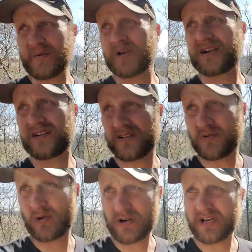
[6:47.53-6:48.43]
I'm actually
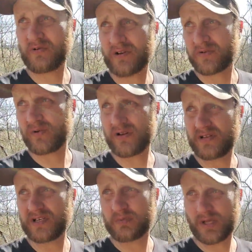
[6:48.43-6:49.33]
working with one of these